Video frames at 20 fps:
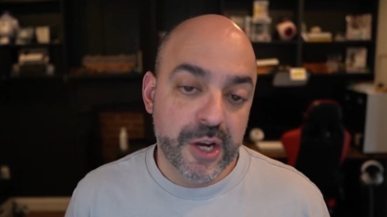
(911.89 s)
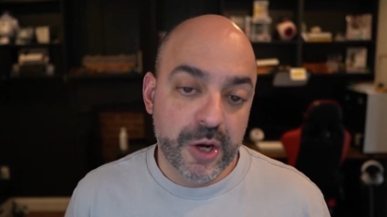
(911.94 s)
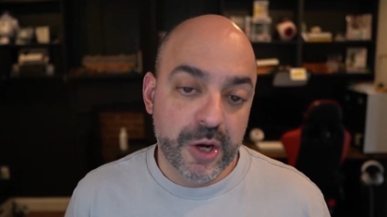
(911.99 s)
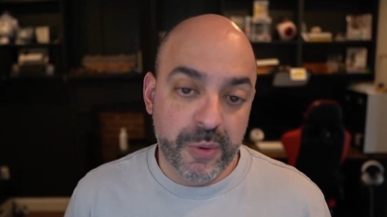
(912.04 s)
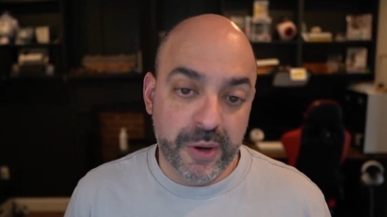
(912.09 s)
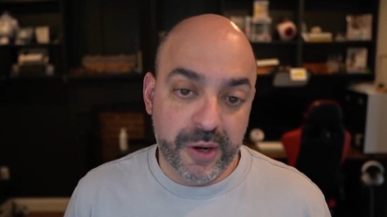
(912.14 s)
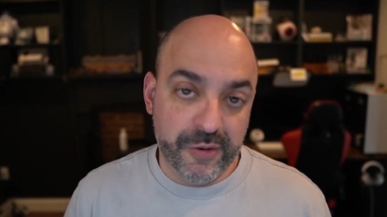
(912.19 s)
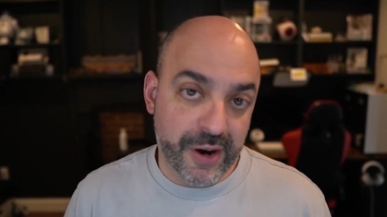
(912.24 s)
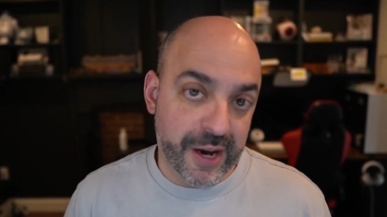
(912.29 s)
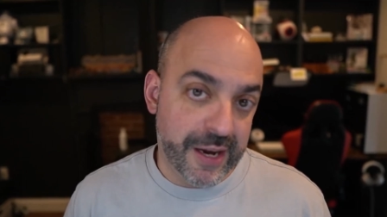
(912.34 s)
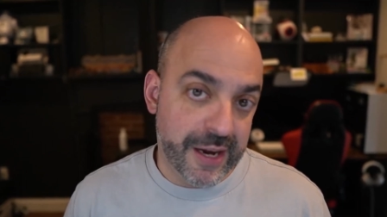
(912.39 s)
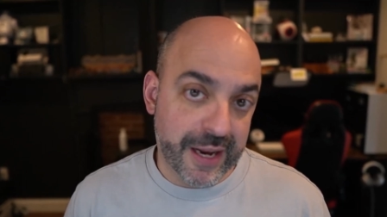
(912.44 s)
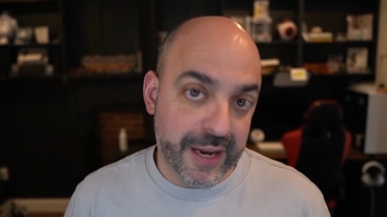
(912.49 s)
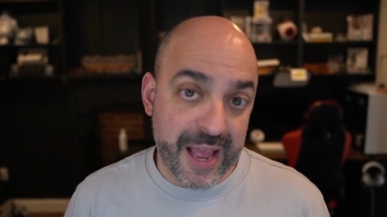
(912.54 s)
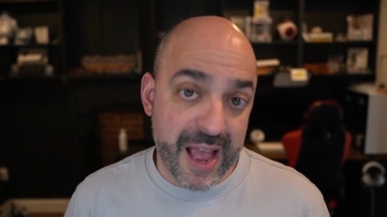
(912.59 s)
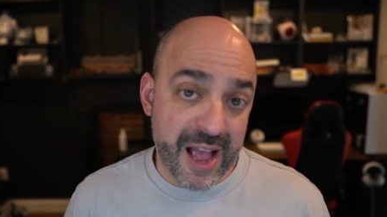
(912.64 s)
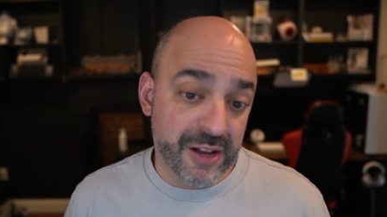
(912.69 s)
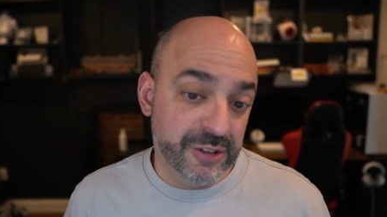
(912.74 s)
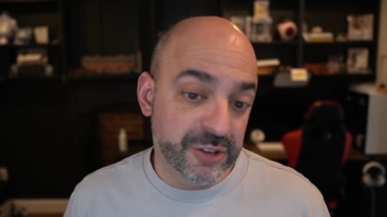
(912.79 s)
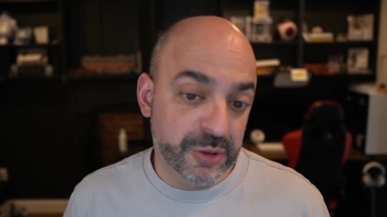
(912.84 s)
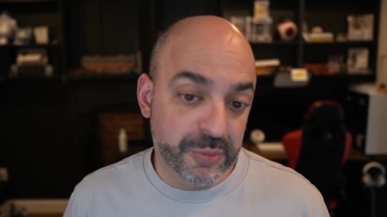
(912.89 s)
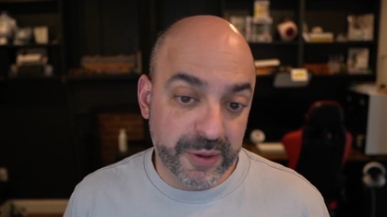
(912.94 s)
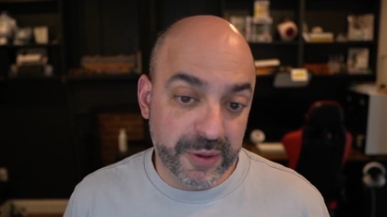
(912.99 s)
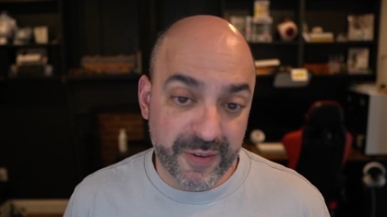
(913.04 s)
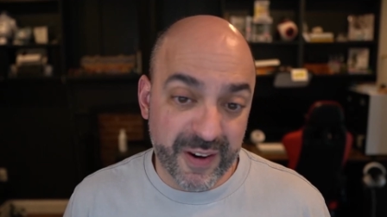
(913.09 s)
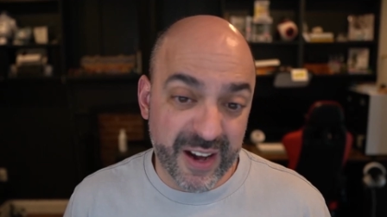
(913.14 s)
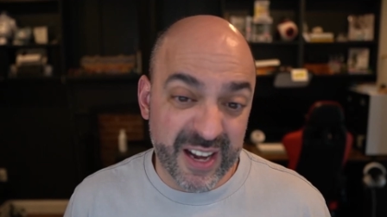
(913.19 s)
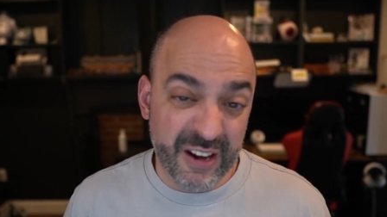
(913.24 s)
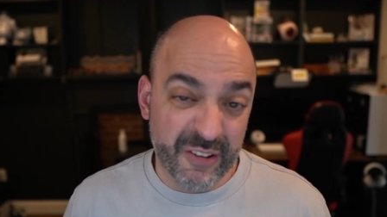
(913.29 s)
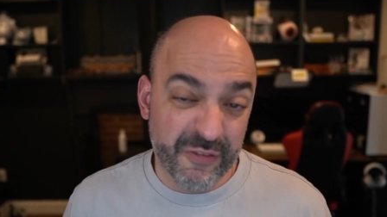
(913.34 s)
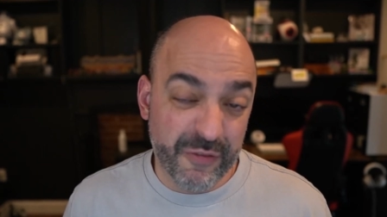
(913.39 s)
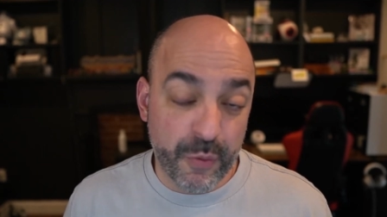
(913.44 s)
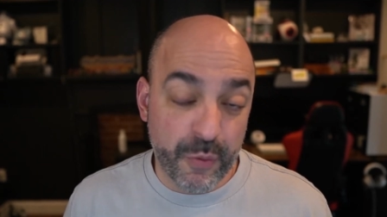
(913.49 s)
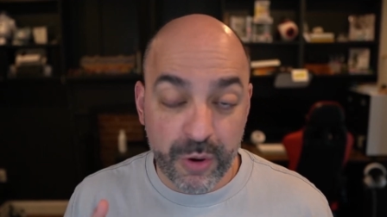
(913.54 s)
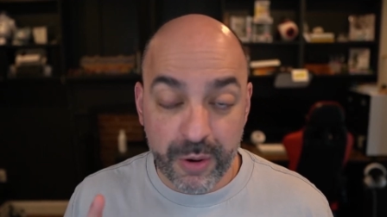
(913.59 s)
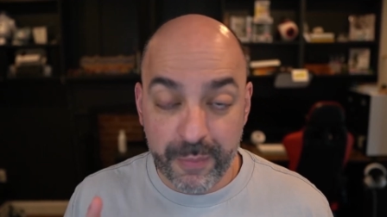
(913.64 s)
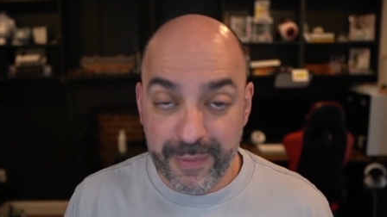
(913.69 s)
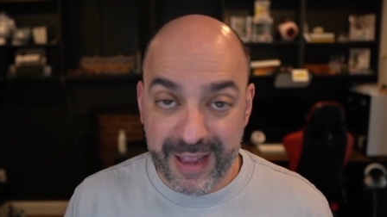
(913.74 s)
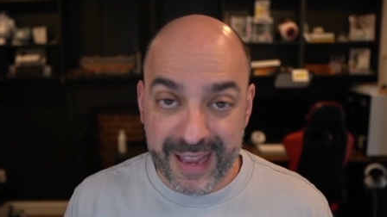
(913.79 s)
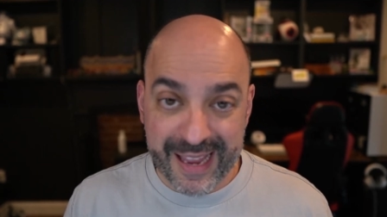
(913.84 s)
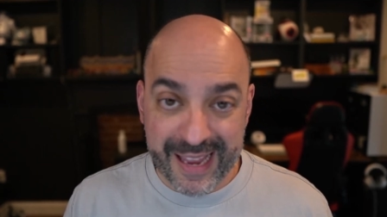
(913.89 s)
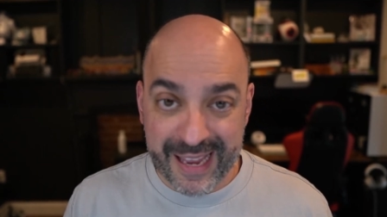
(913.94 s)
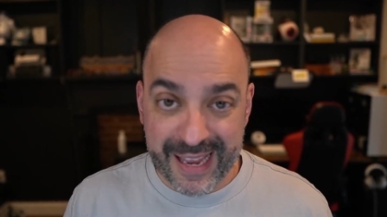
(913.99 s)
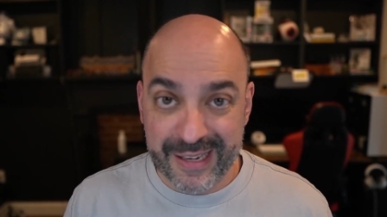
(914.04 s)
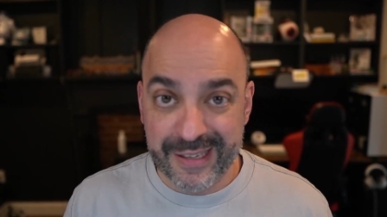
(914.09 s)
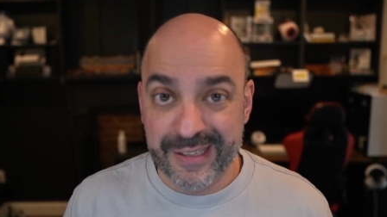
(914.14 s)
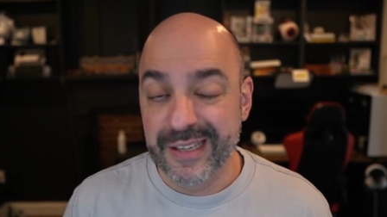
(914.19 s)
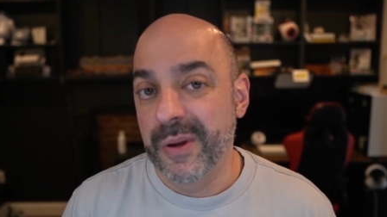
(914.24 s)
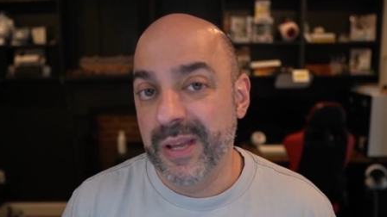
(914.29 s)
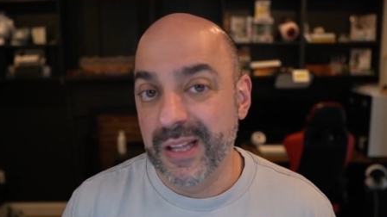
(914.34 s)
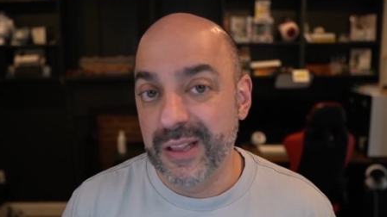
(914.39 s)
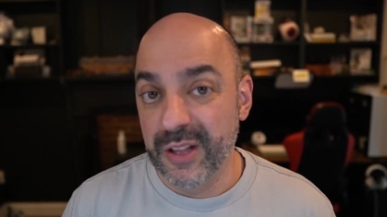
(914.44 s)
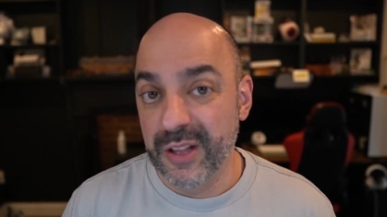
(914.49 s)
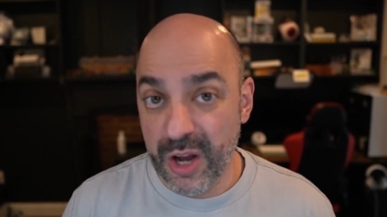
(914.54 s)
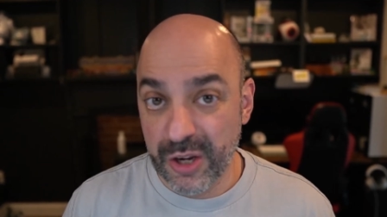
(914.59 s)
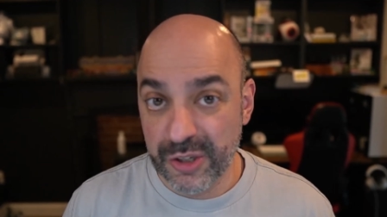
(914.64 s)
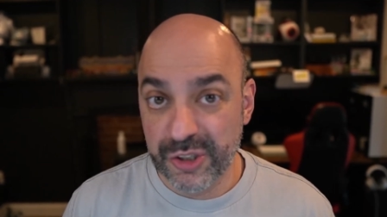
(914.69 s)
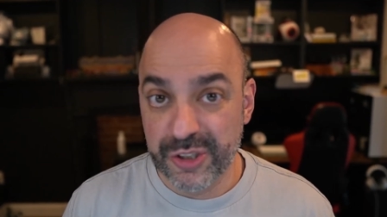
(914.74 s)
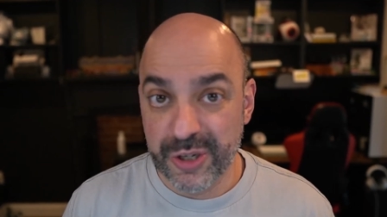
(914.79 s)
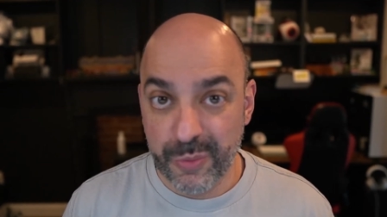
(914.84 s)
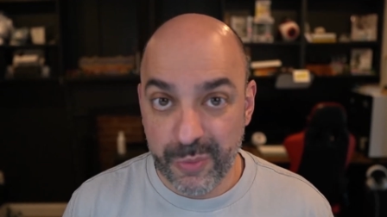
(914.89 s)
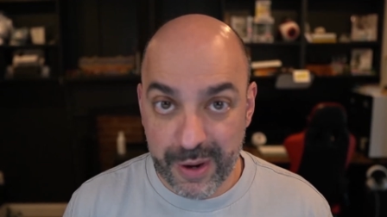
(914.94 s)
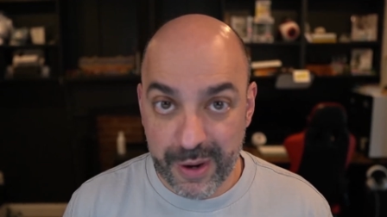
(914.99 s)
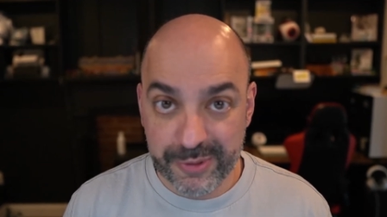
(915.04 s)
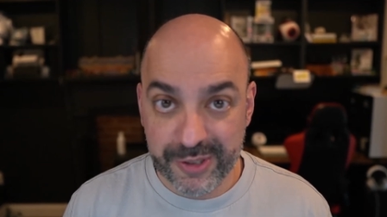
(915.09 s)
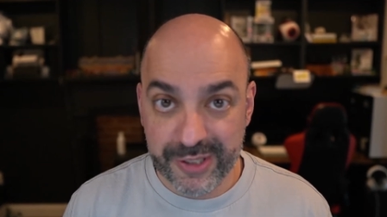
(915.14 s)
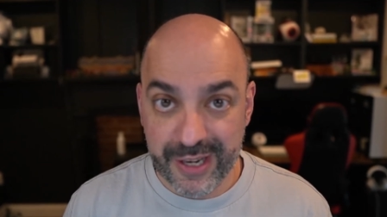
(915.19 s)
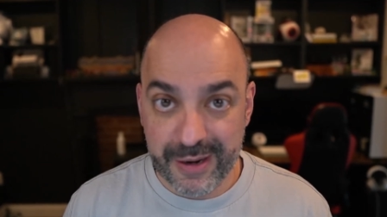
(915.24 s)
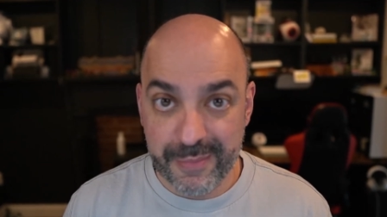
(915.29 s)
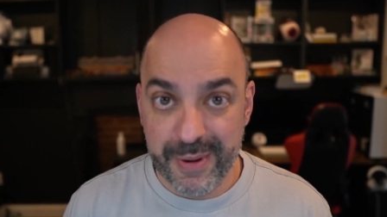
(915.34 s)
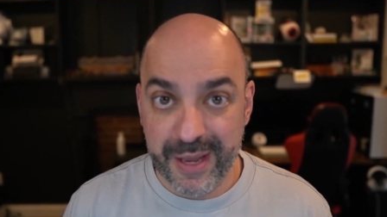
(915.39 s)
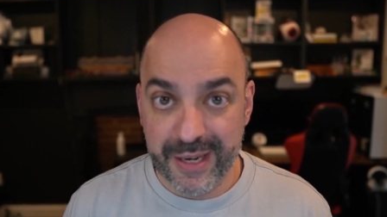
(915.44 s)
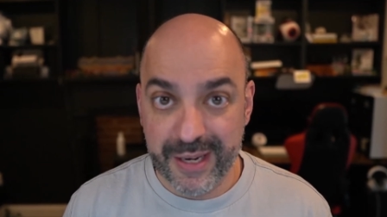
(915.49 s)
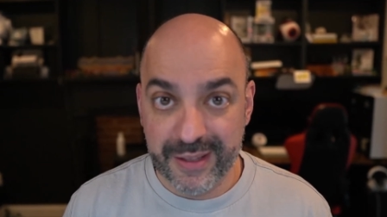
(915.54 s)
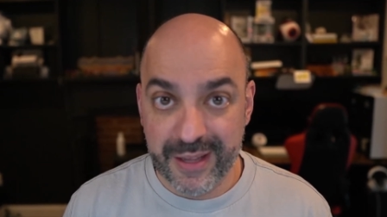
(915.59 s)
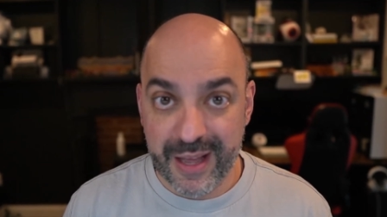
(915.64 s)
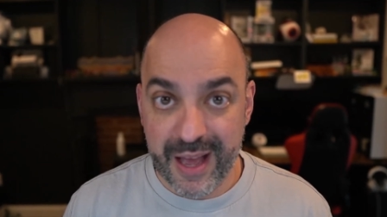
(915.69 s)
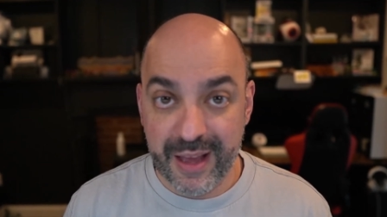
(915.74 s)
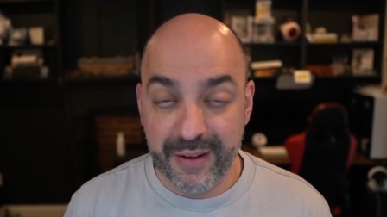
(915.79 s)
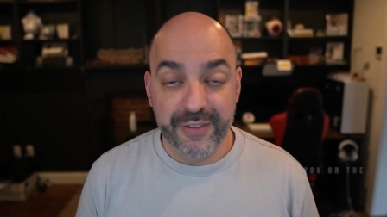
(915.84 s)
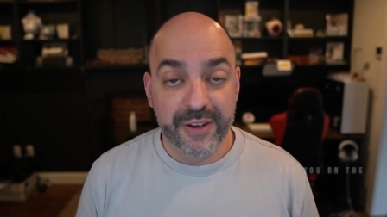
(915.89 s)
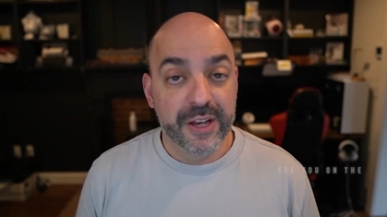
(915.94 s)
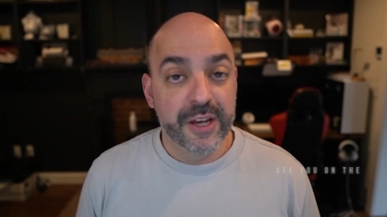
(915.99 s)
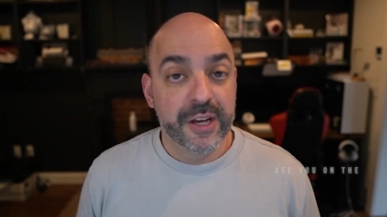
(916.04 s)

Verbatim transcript: we created a calendar, we created a form, and we launched a website and made it live.